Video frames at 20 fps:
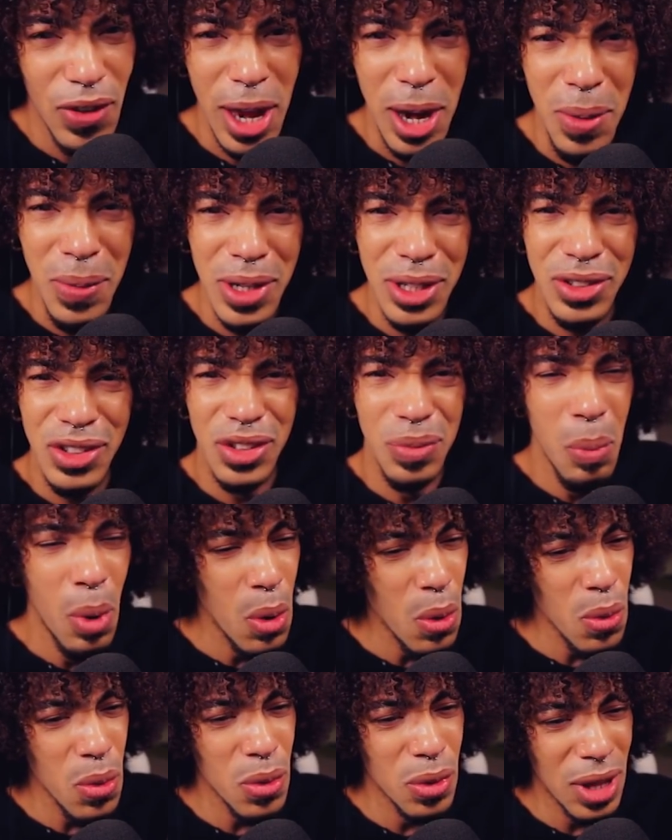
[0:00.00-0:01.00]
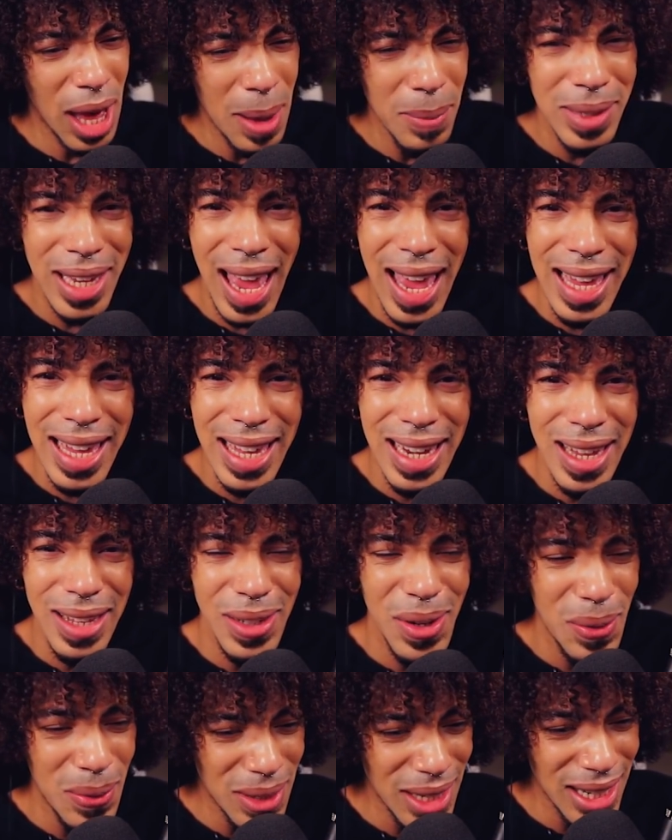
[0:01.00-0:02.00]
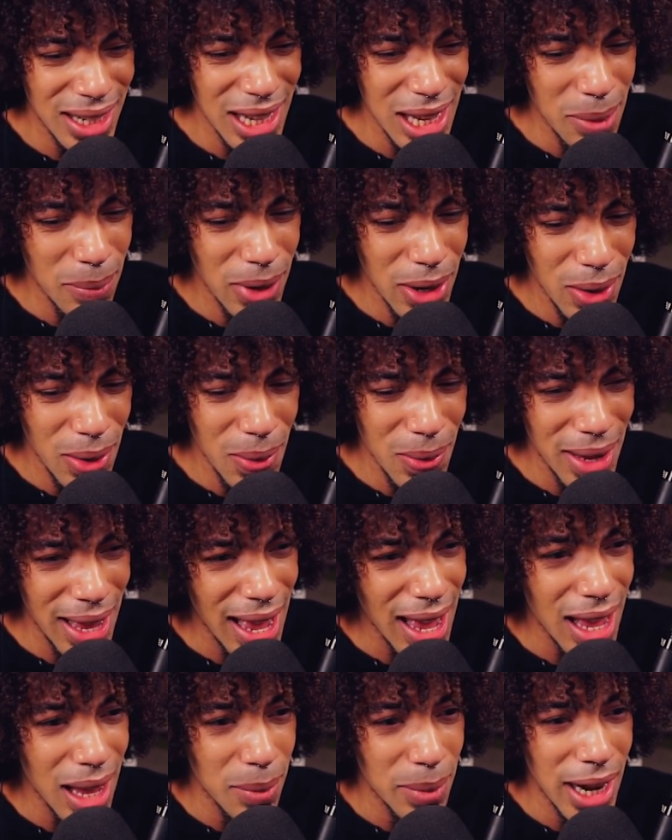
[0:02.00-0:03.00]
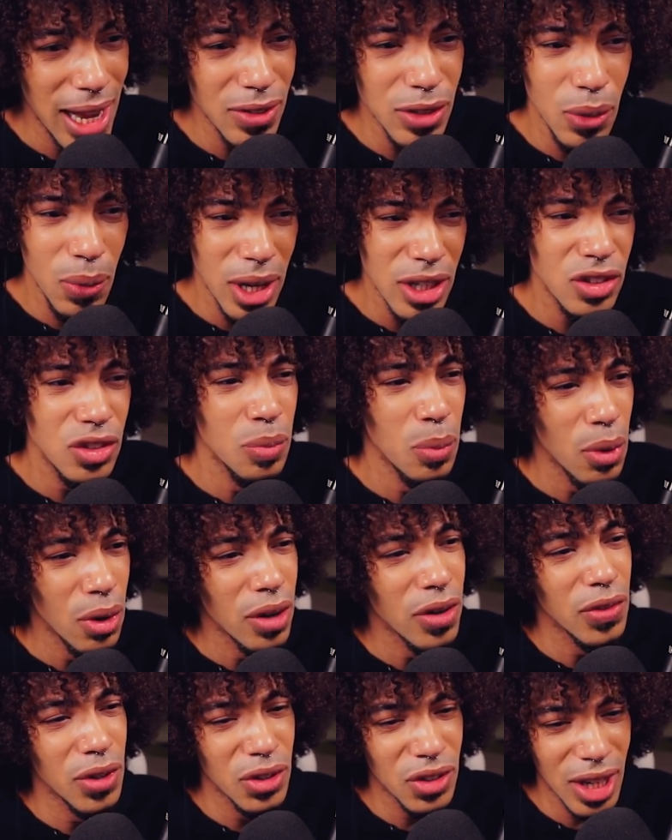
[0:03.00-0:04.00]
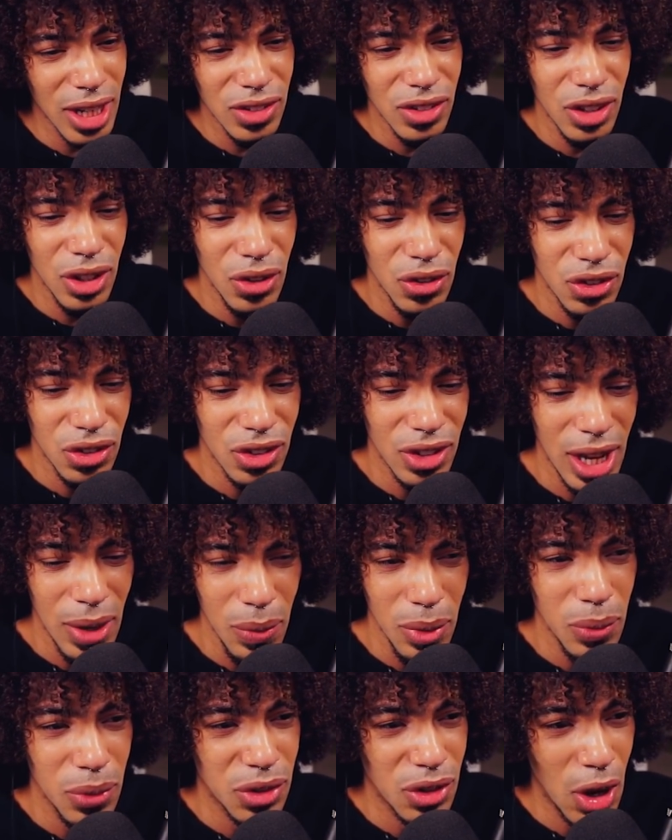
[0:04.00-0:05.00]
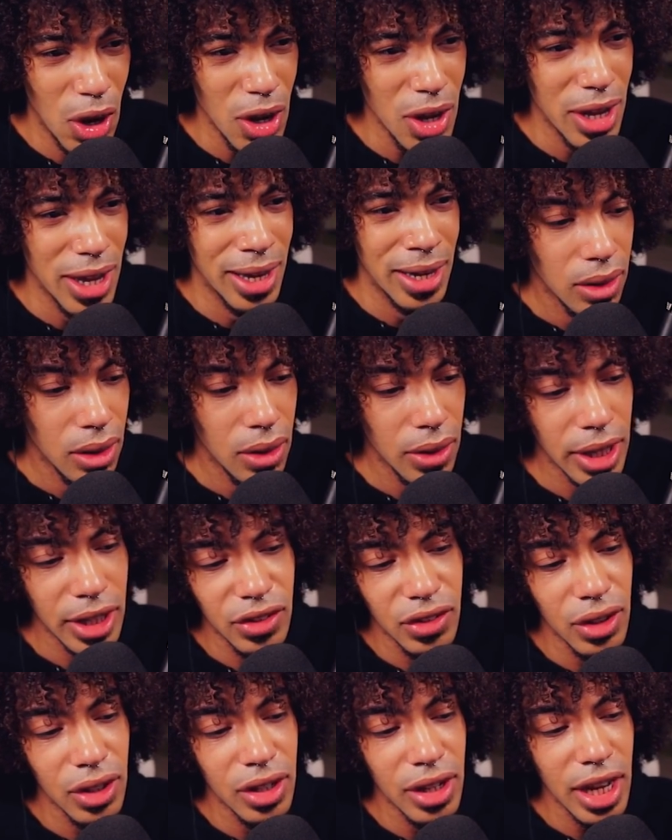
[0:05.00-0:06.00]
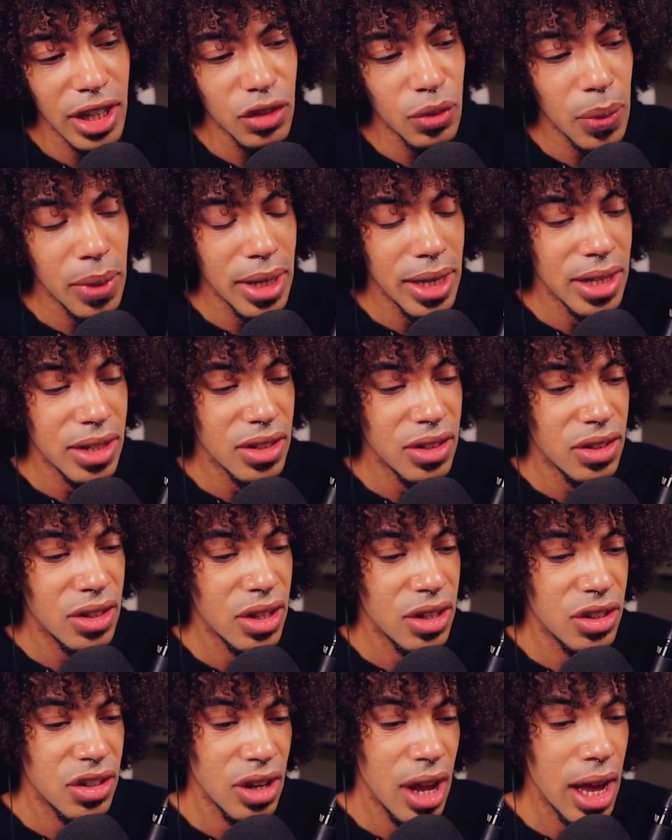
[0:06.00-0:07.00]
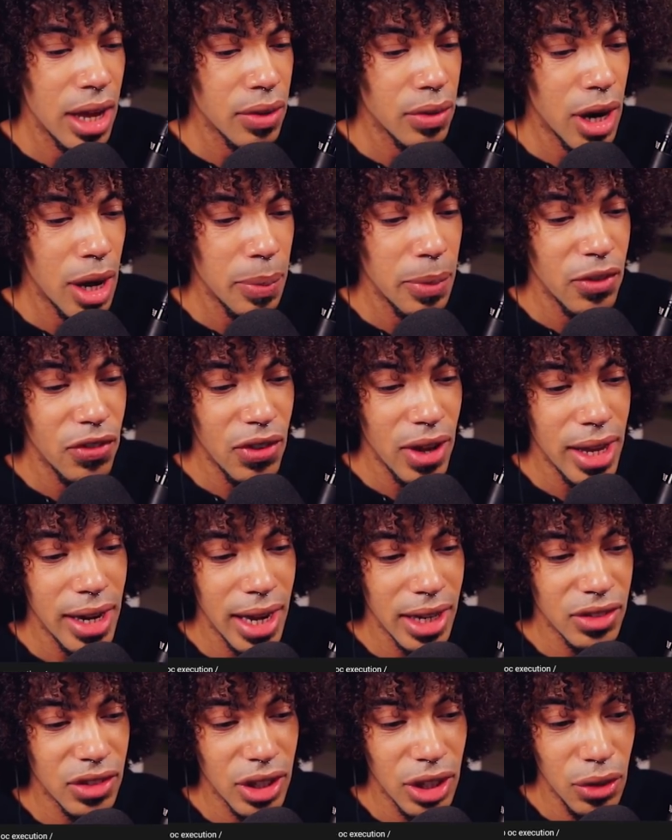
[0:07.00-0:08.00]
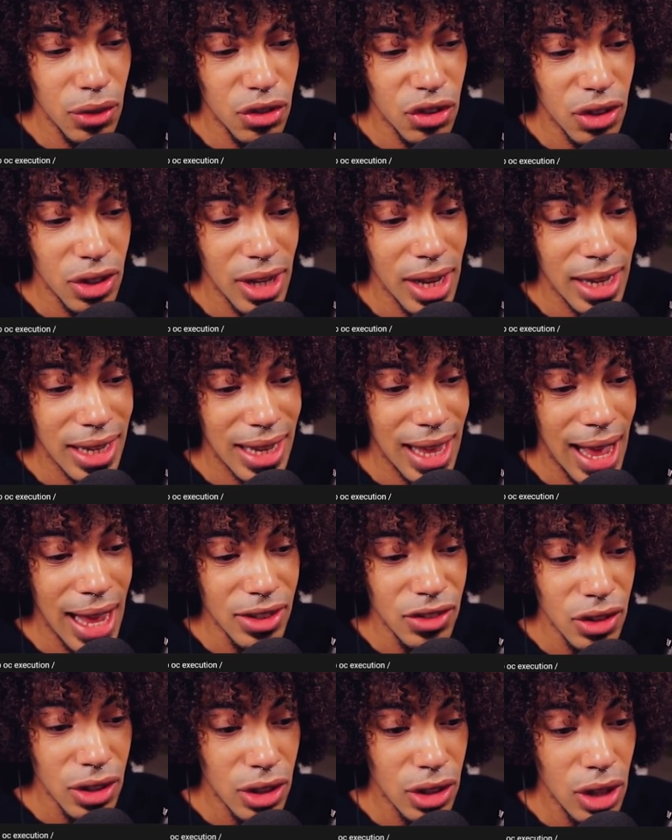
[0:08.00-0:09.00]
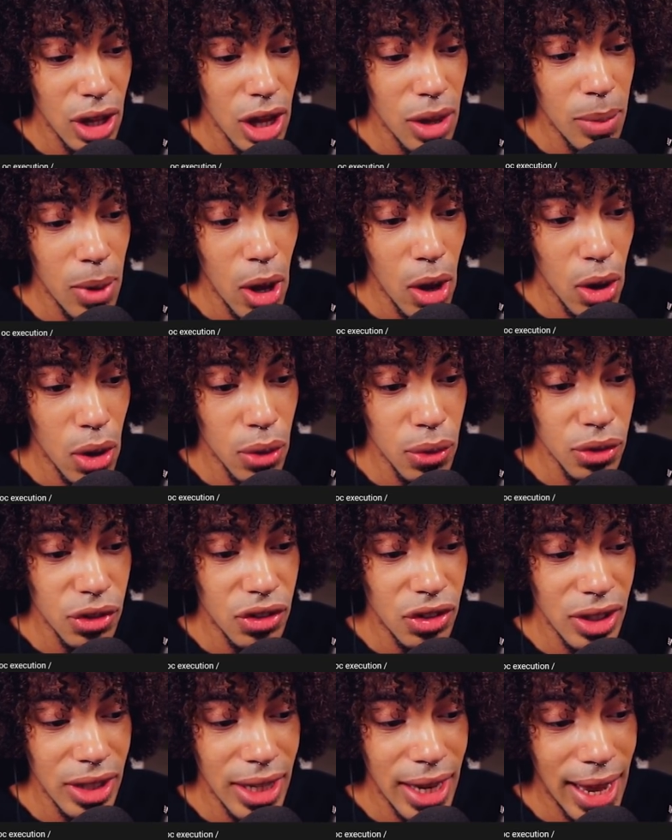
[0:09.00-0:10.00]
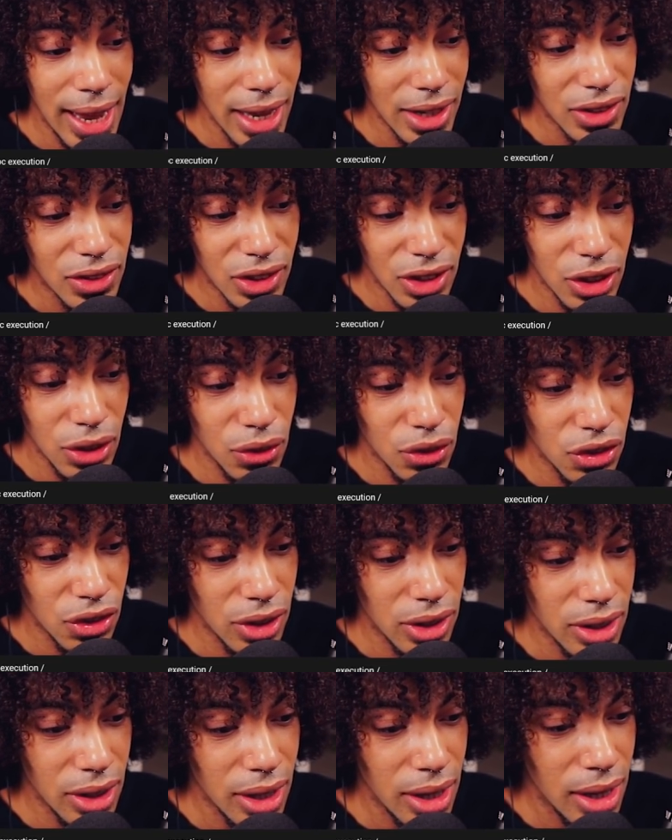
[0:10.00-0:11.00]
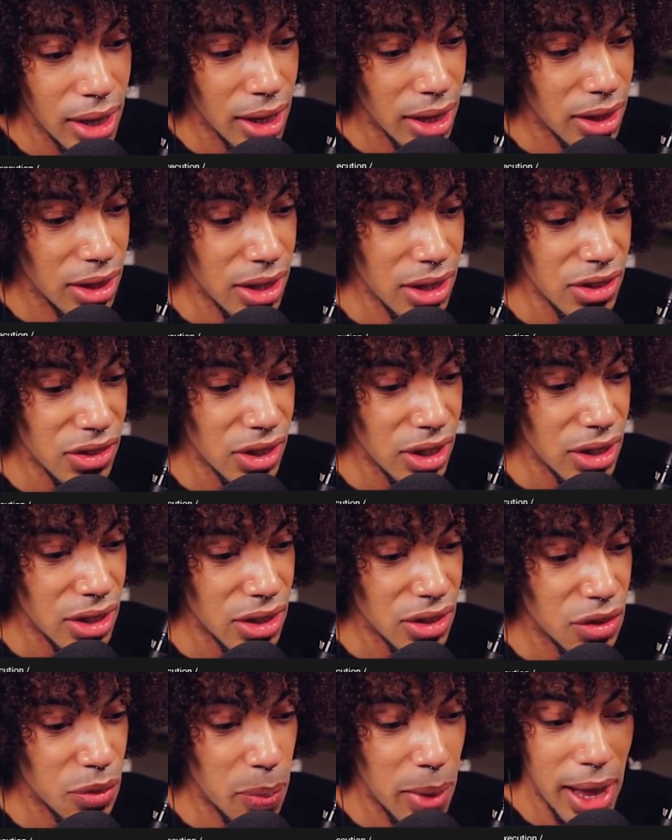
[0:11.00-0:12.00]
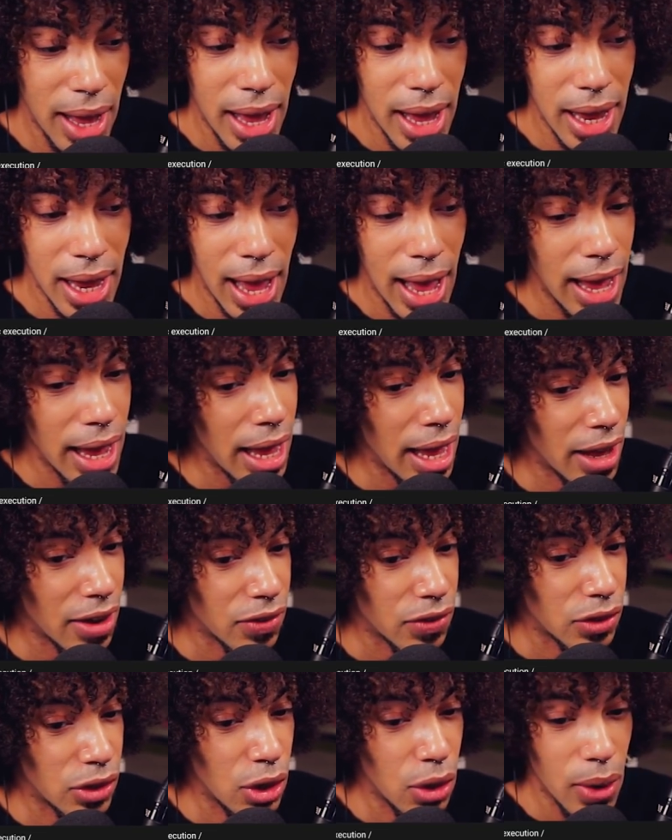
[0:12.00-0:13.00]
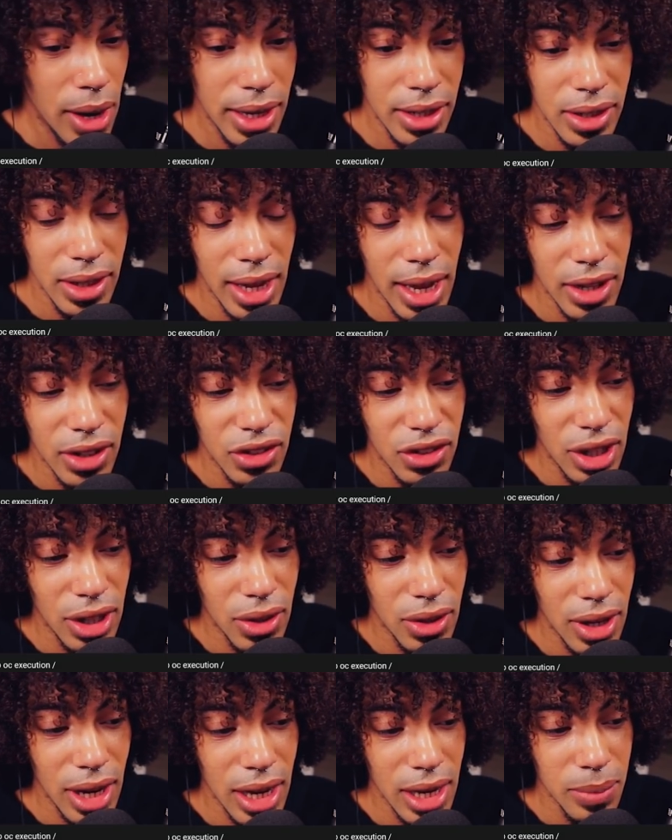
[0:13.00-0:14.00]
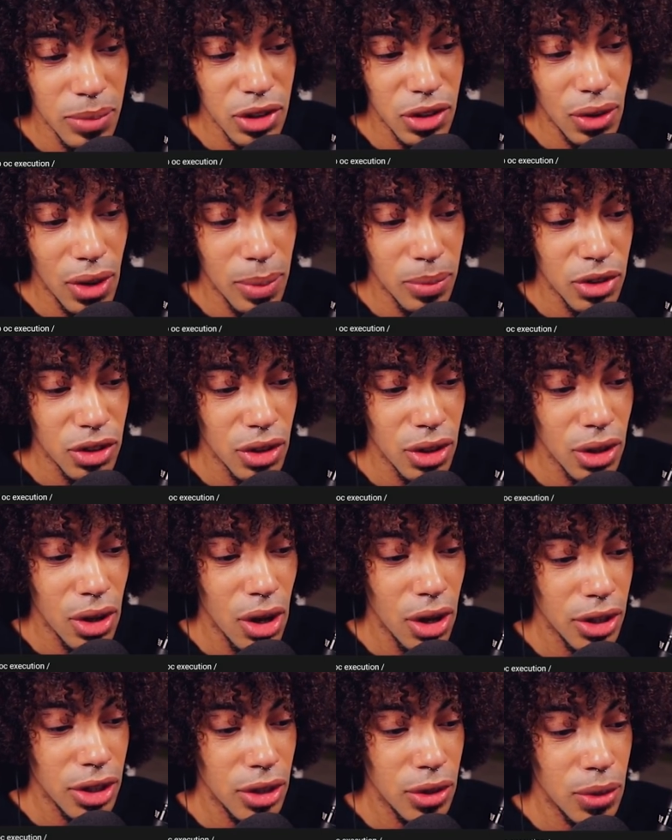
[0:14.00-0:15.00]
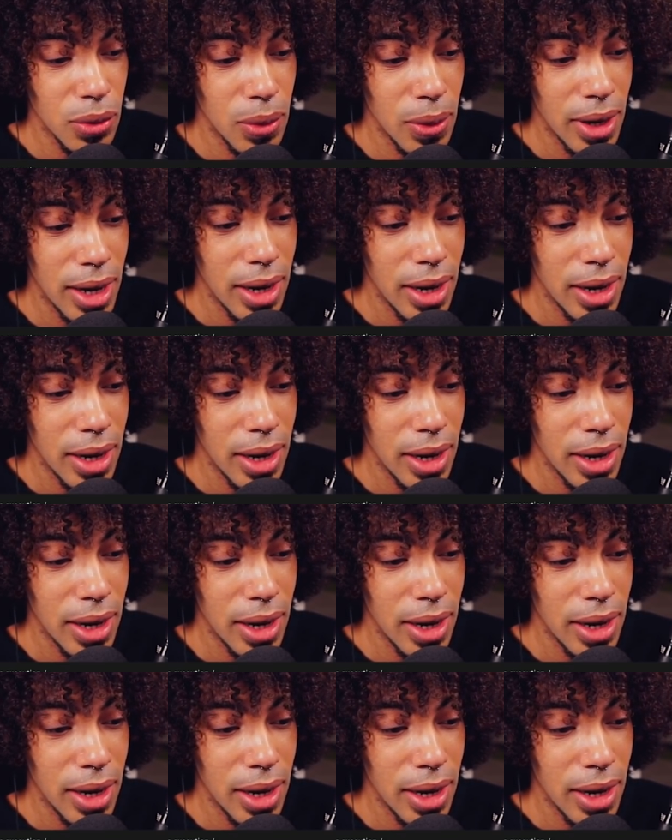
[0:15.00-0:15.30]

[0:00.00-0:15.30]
very smooth. I'm liking it, Lonely Lemur. Okay, I'm gonna have to watch some more of those executions. That one was good. Okay, so the next one is the Danganronpa fan execution, Gacha Club OC execution. This is by, I have no idea how to say your name, so I'm just going to call you